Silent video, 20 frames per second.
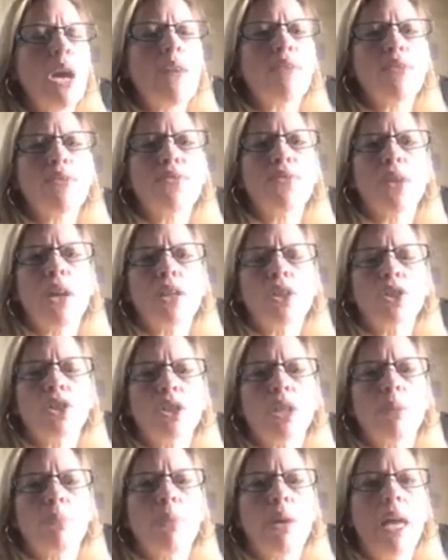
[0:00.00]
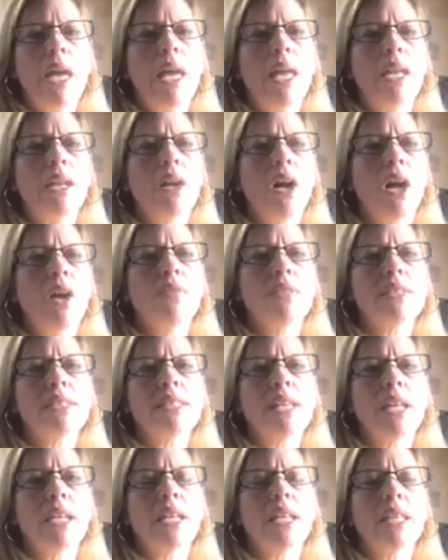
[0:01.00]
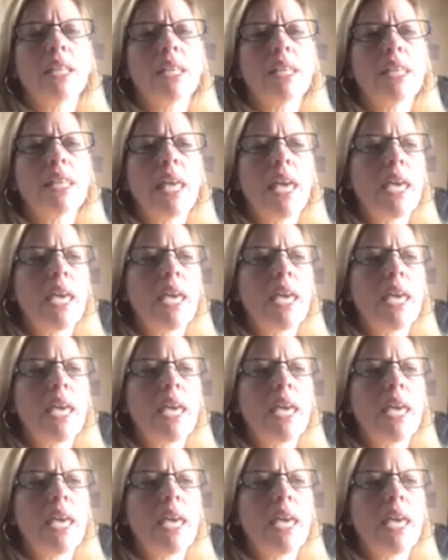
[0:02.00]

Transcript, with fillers: you have a friendship, and all of a sudden